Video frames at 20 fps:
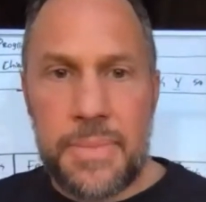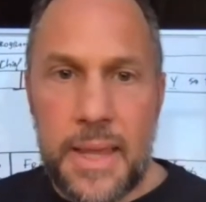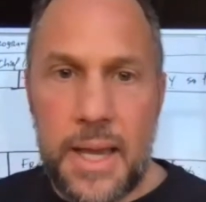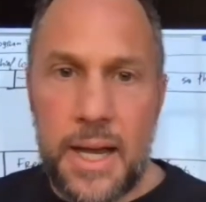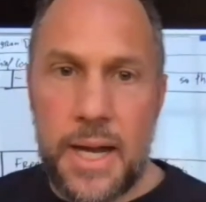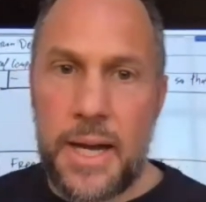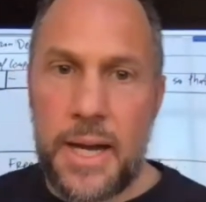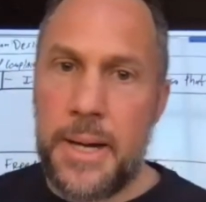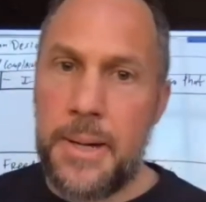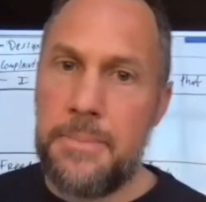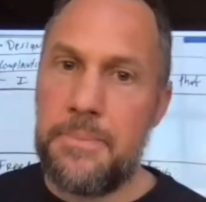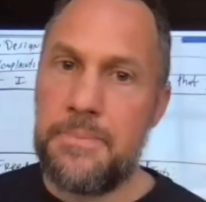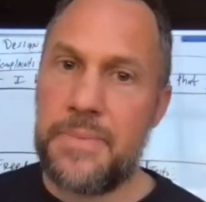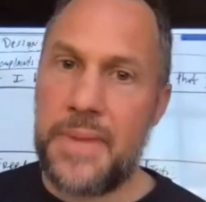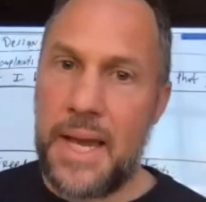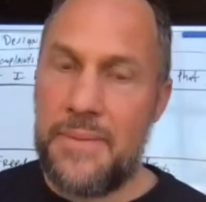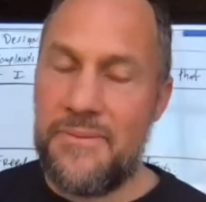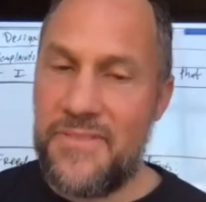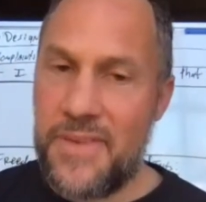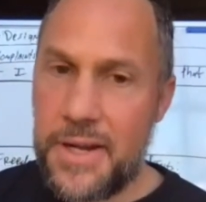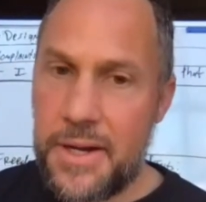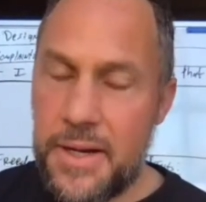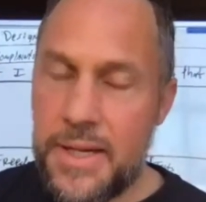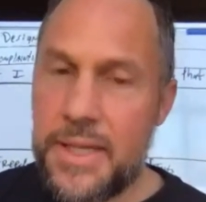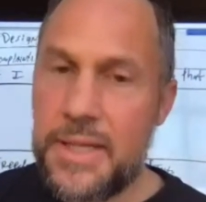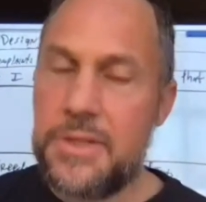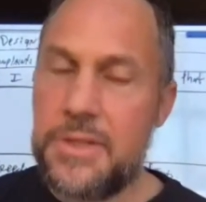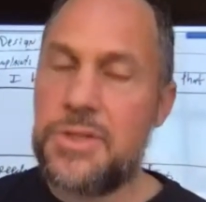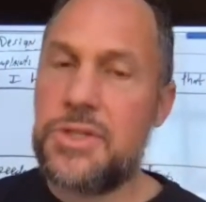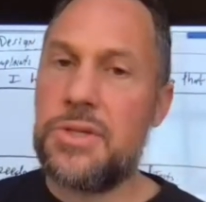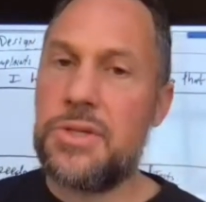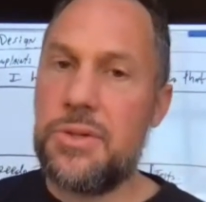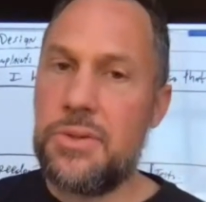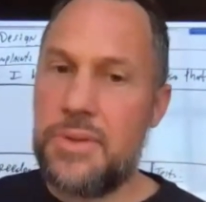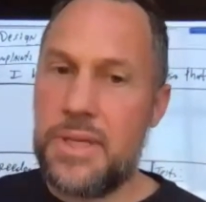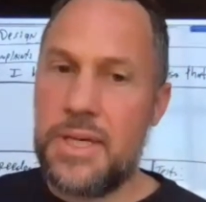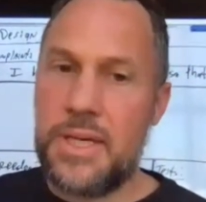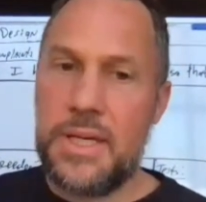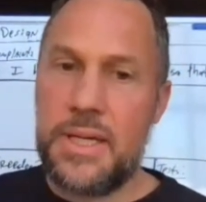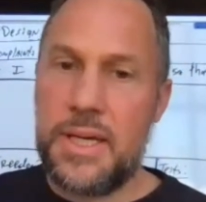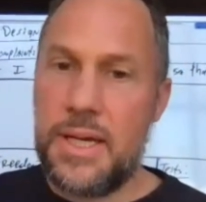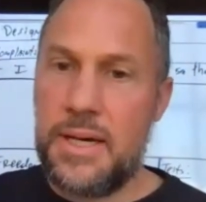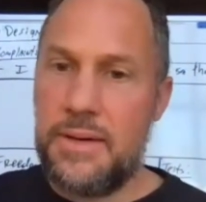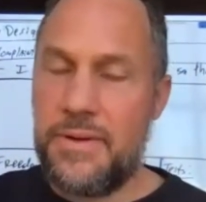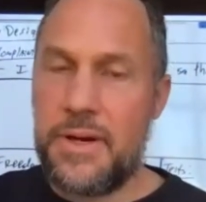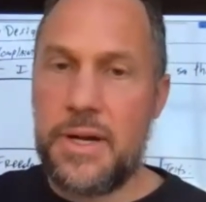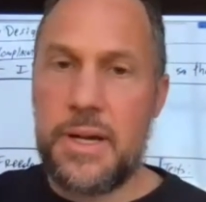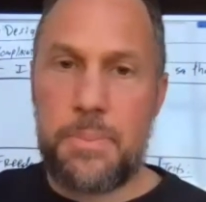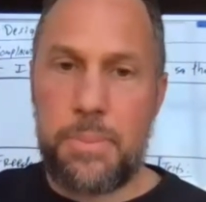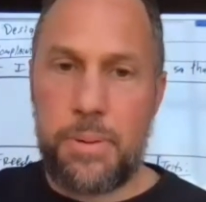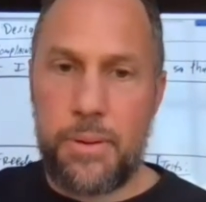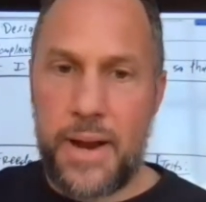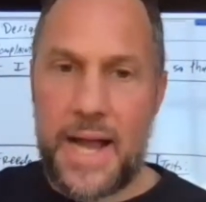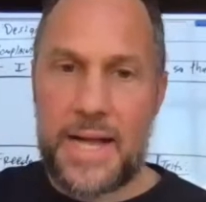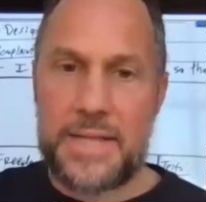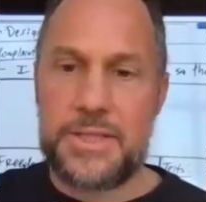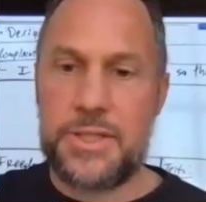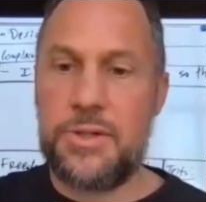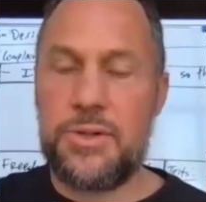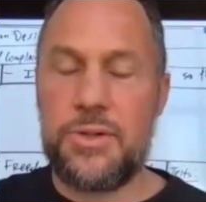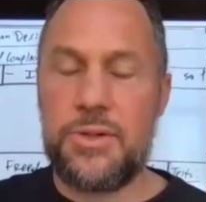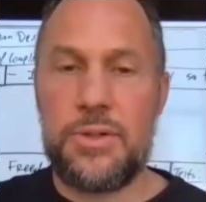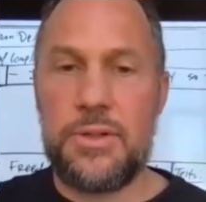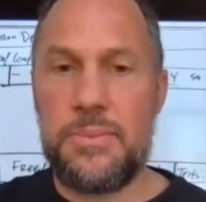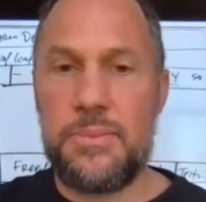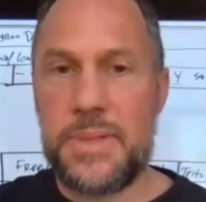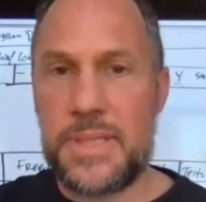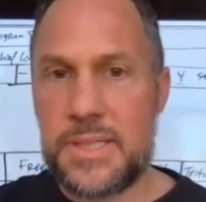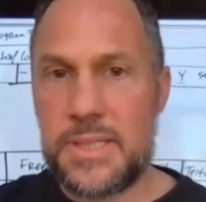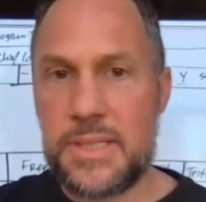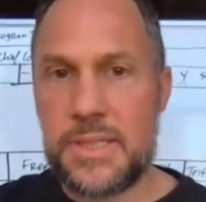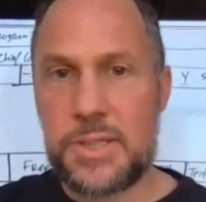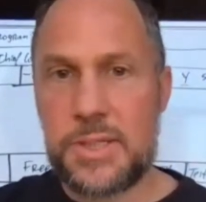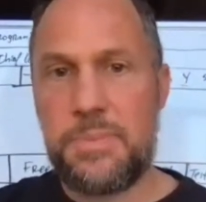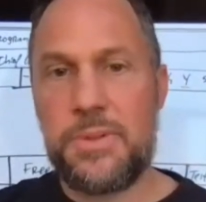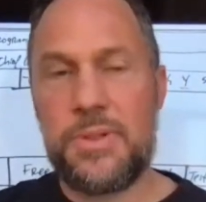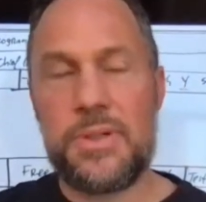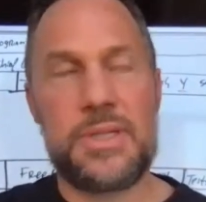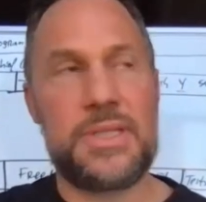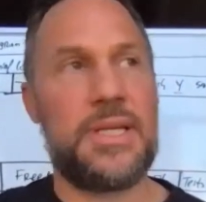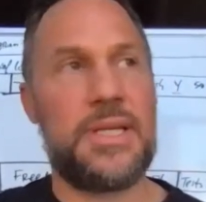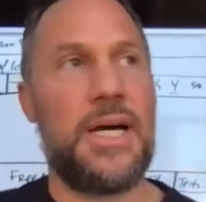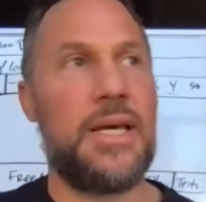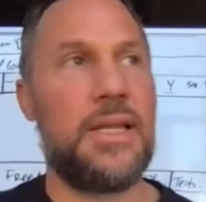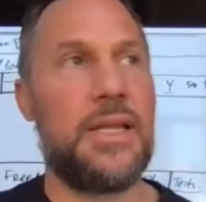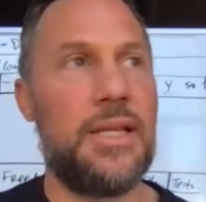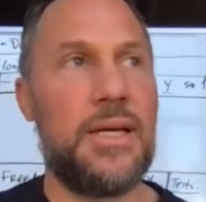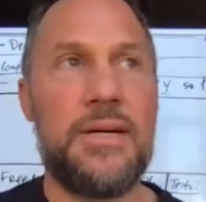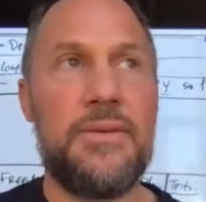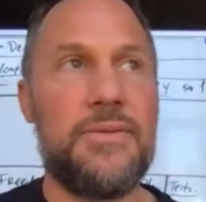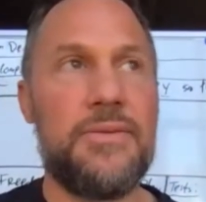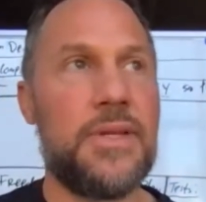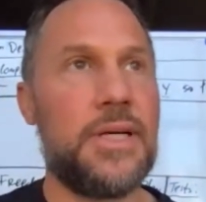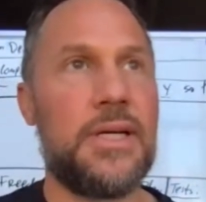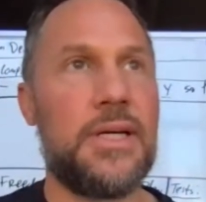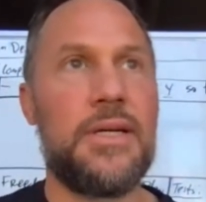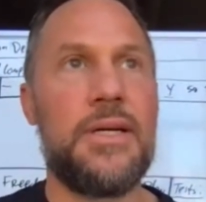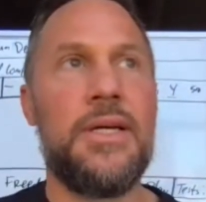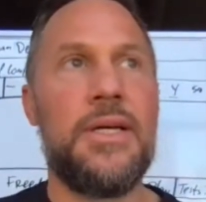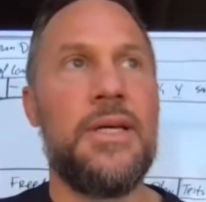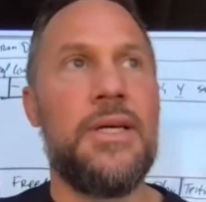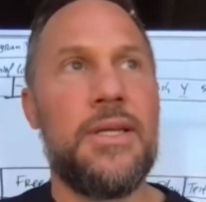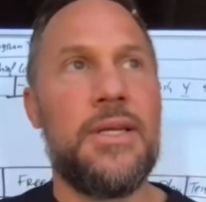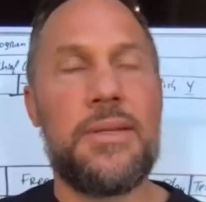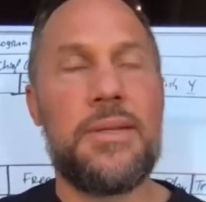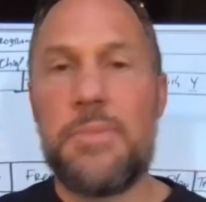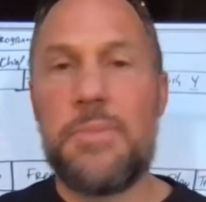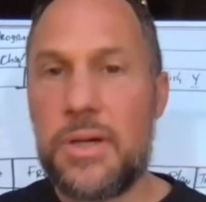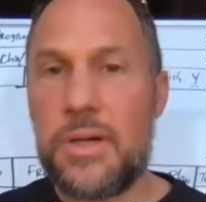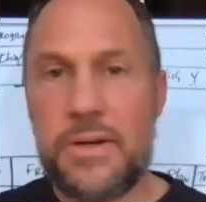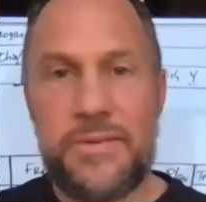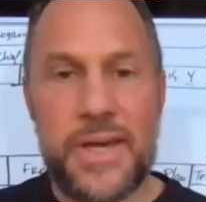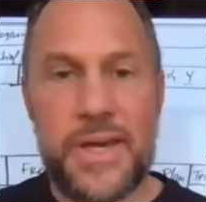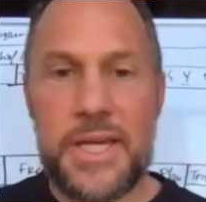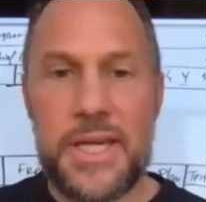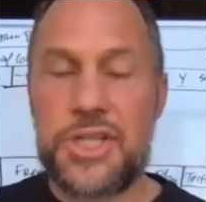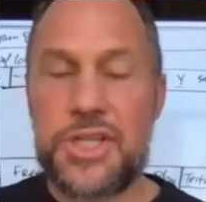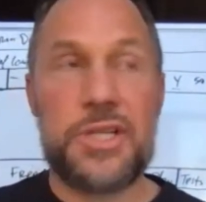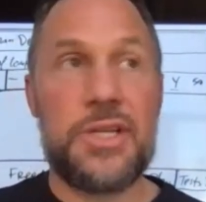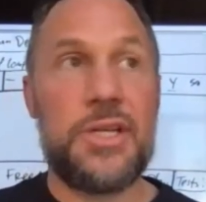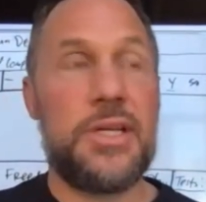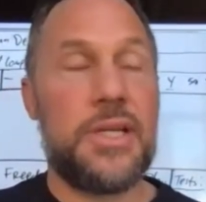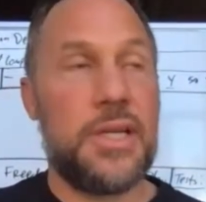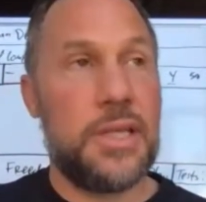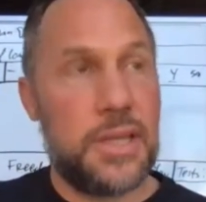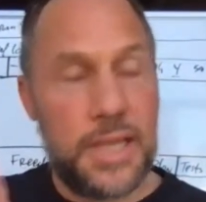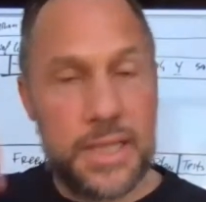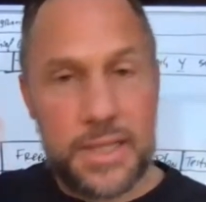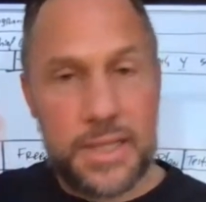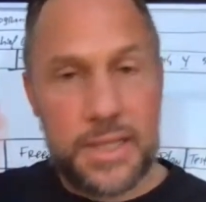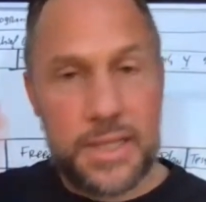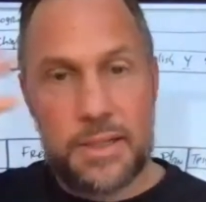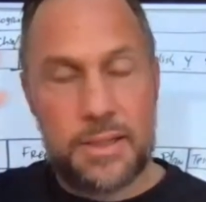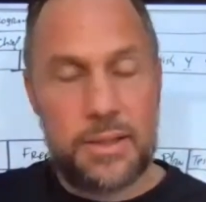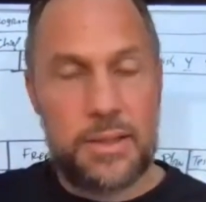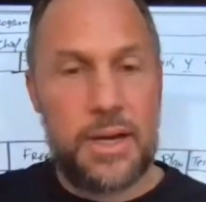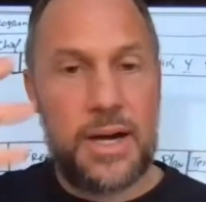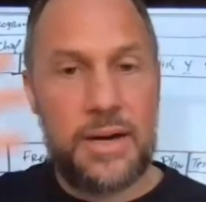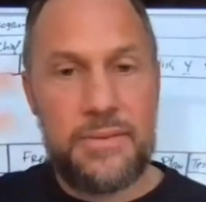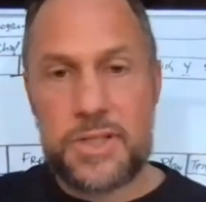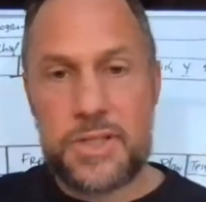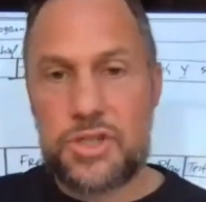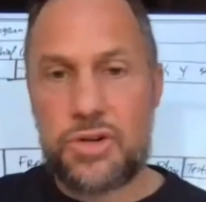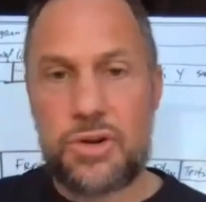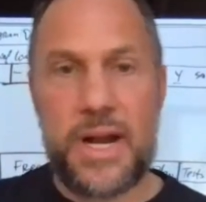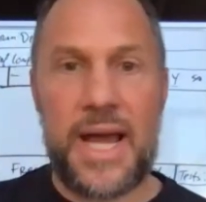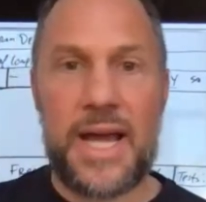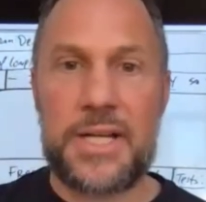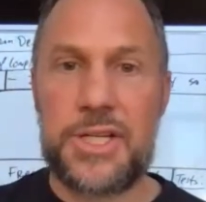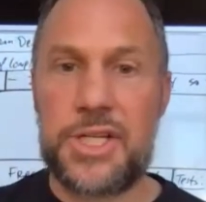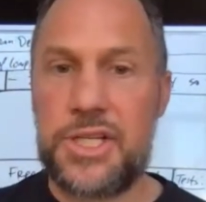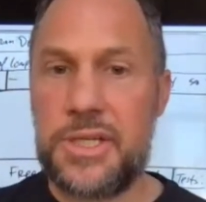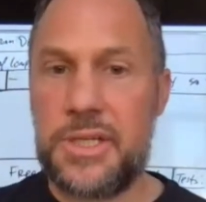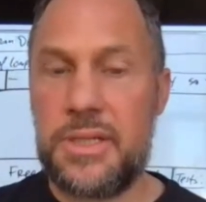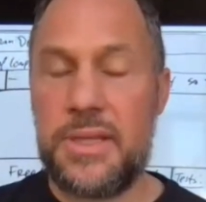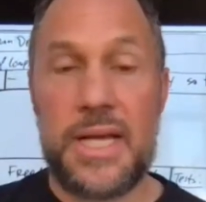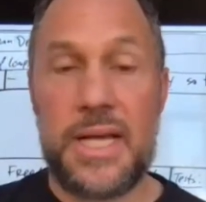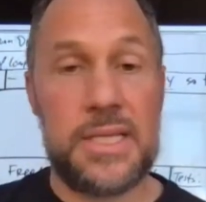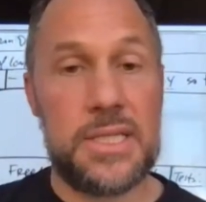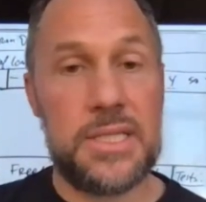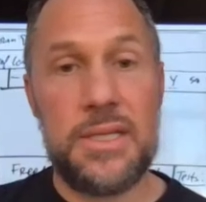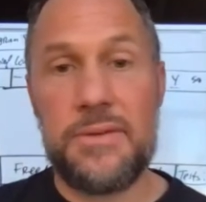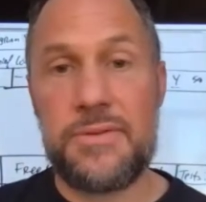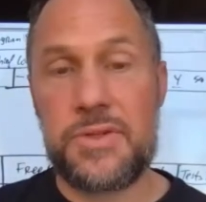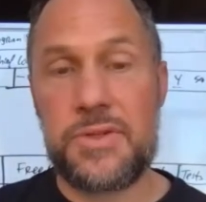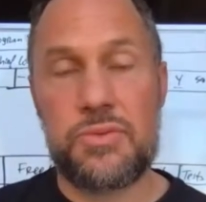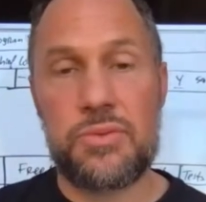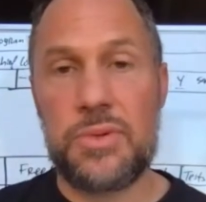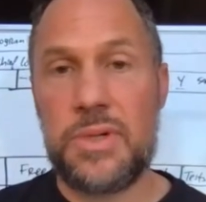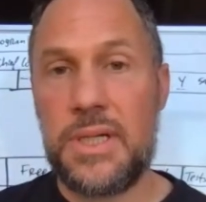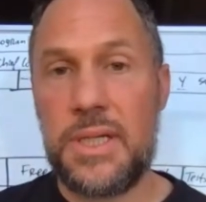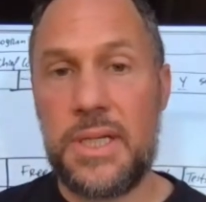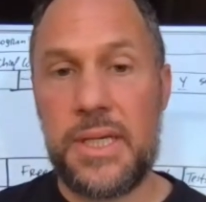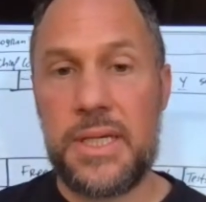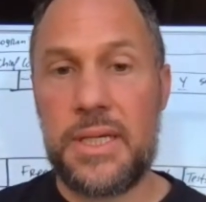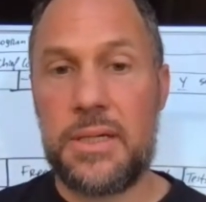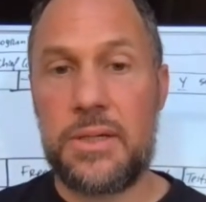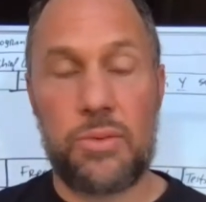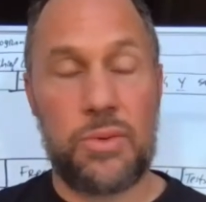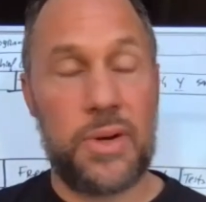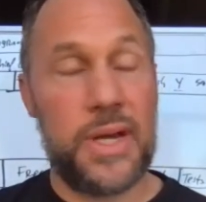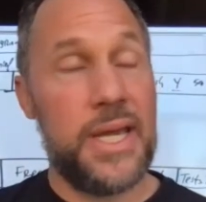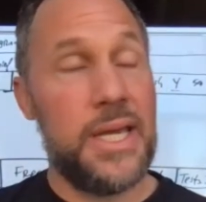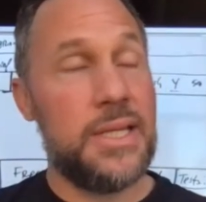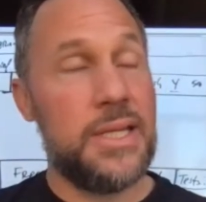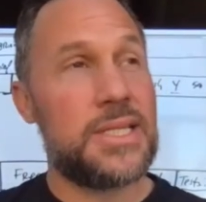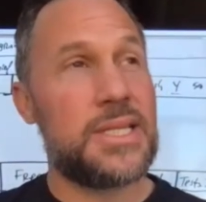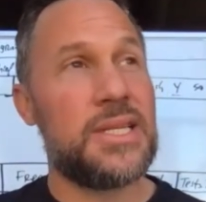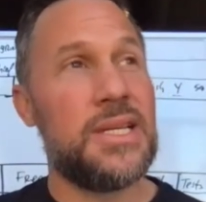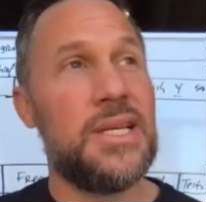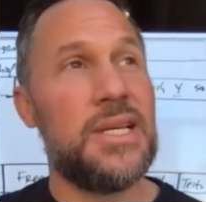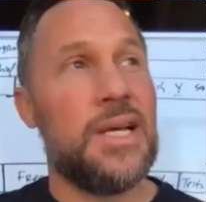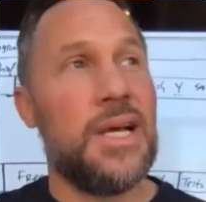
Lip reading: I'm very into the very practical business books. I love the motivation and like the law of attraction. That stuff's really great.